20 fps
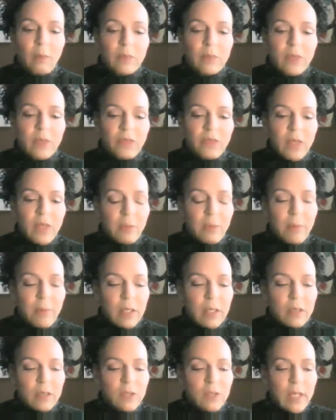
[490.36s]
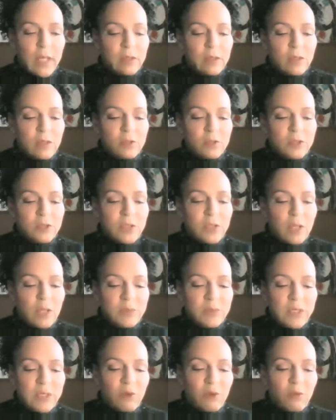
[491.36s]
the thing about it, there's
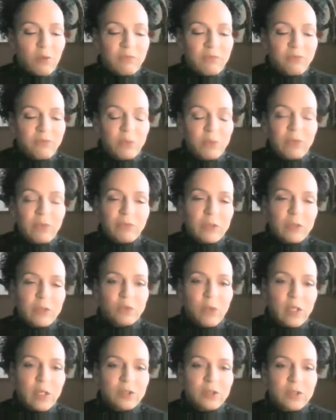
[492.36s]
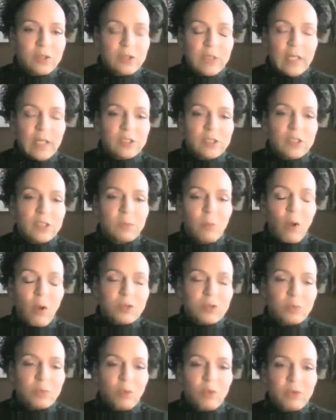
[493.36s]
sub-zero refrigerators. There's actually
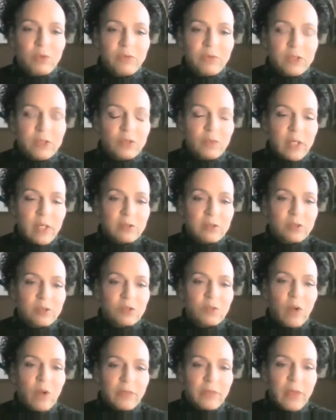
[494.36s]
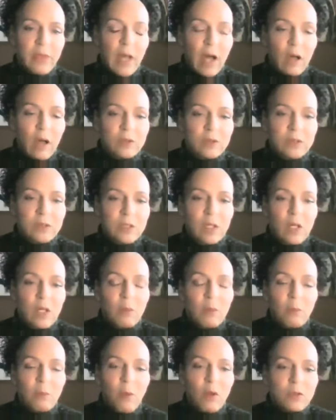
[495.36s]
multiple refrigerators throughout the house,
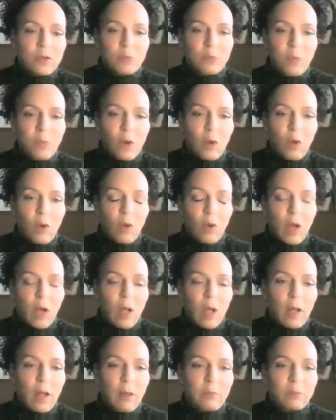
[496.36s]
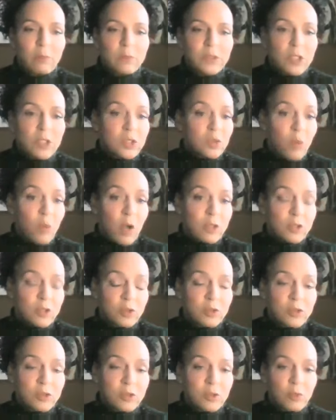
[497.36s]
multiple
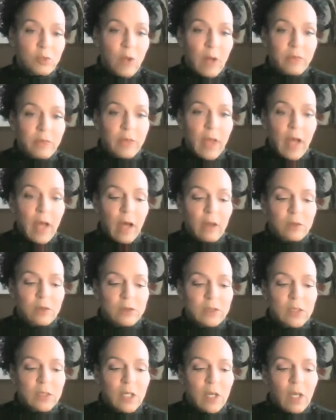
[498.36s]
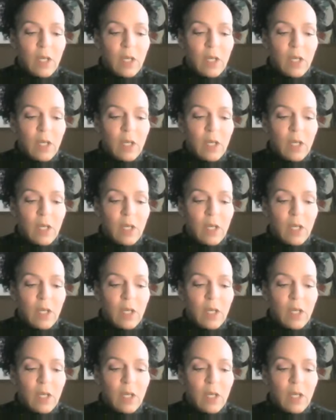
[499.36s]
dishwashers throughout the house.